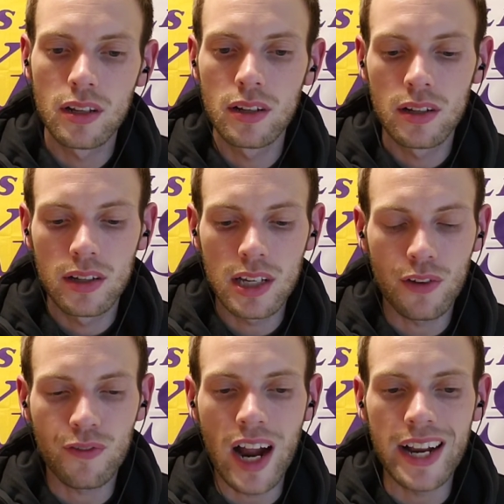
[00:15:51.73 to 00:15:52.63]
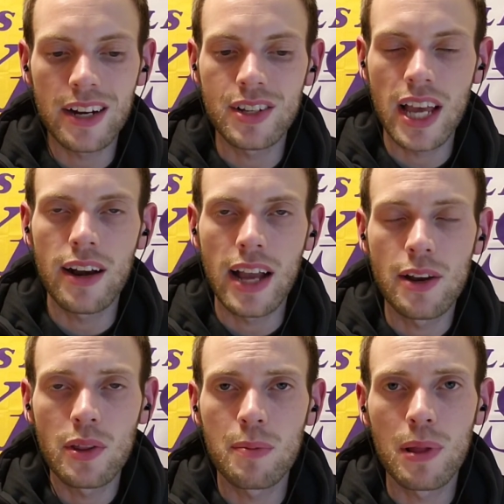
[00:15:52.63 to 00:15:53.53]
Either Friday or Saturday. I know
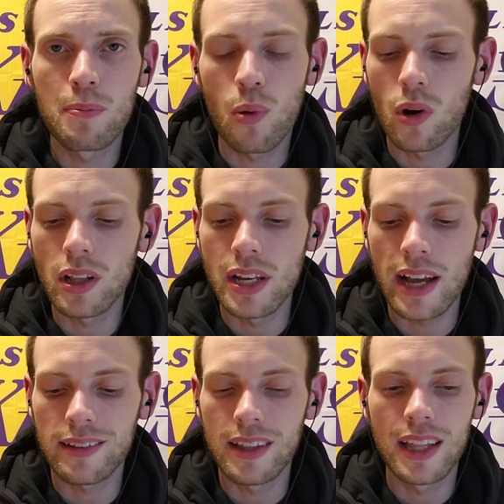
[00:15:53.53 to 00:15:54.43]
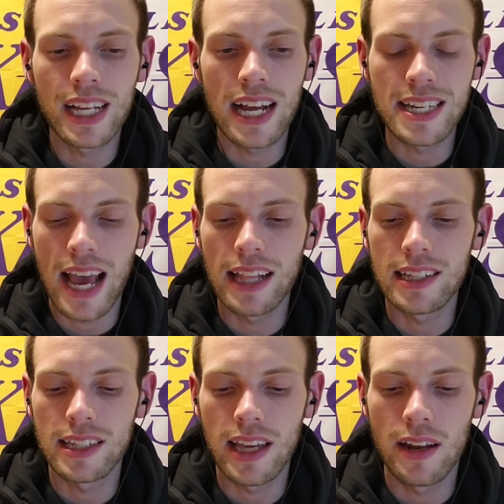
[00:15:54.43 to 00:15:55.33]
they play Portland next, and then they got Dallas
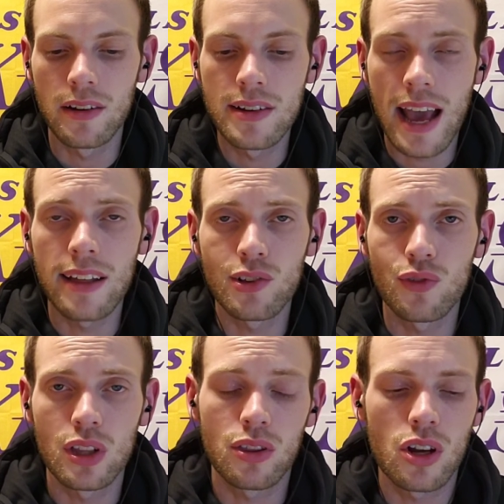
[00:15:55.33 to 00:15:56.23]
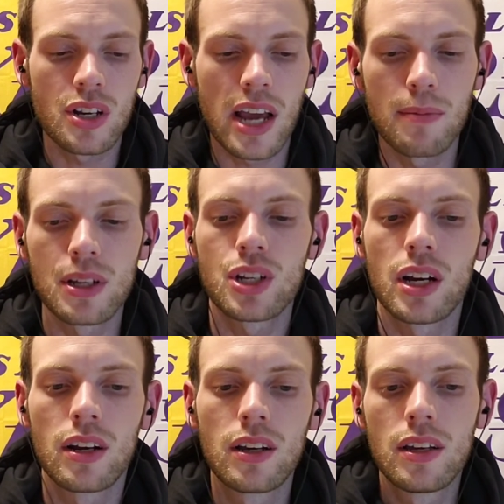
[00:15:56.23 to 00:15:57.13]
again. Dallas for the 3rd time this year.
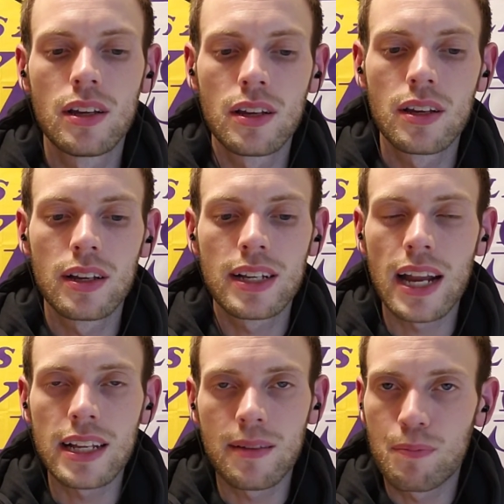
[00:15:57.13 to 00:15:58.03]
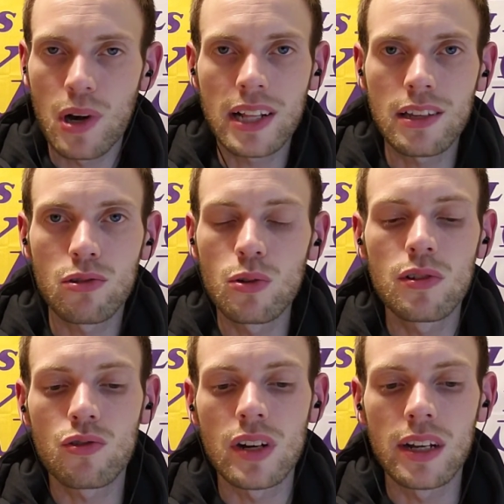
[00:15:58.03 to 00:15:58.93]
Got to break this losing
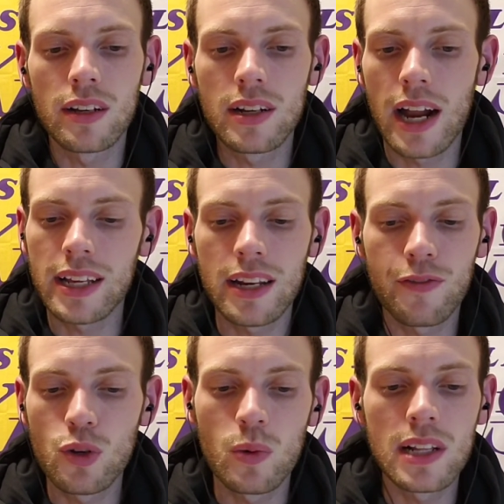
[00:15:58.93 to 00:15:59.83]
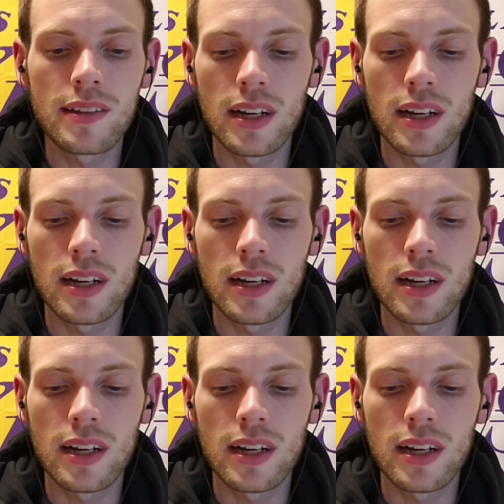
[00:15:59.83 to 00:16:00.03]
streak. Got to get a few wins here.